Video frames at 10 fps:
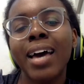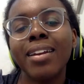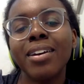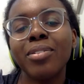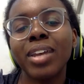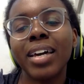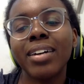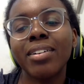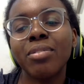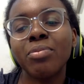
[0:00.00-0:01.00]
don't know, like
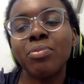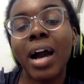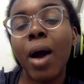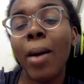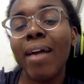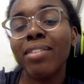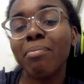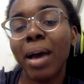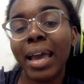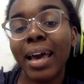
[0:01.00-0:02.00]
how I have it
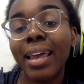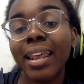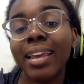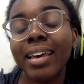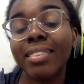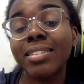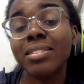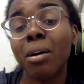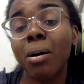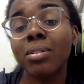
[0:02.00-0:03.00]
in my head. And again, this
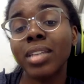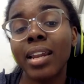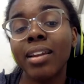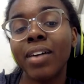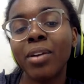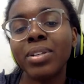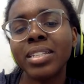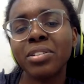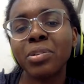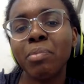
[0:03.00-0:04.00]
is all tentative. I don't want to
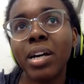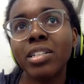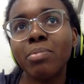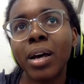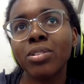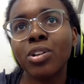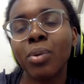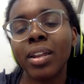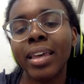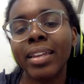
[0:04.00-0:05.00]
say too much, but I also don't
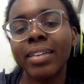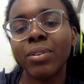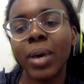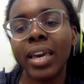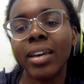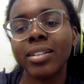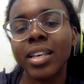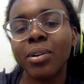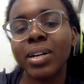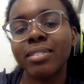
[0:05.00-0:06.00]
want to like leave you hanging because
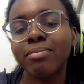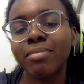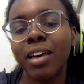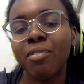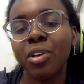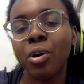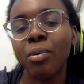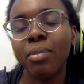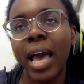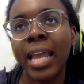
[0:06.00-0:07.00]
I know I left the
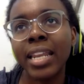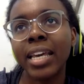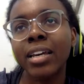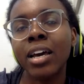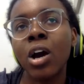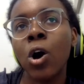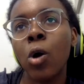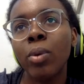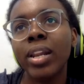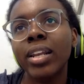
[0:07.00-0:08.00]
ending
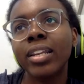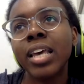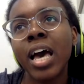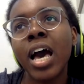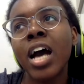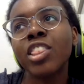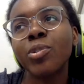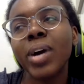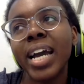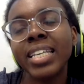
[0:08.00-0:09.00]
open-ended.
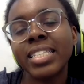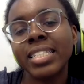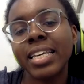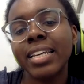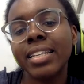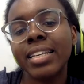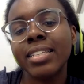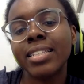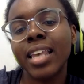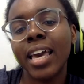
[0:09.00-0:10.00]
The way I see it
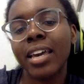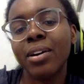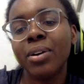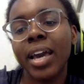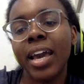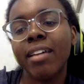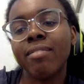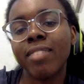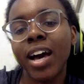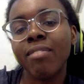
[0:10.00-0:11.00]
is like, okay,
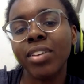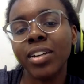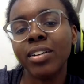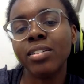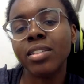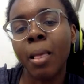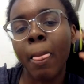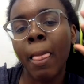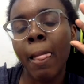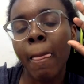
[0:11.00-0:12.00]
in 5 years,
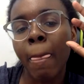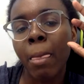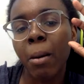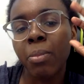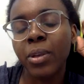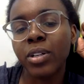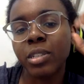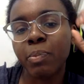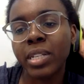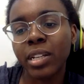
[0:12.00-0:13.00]

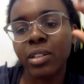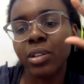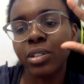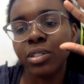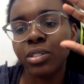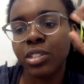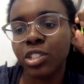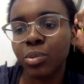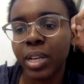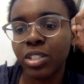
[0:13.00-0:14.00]
there's a particular
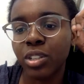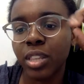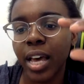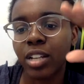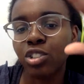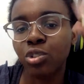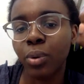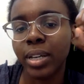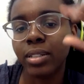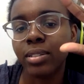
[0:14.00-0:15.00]
situation that
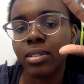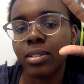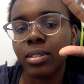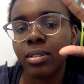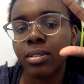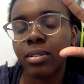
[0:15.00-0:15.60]
joins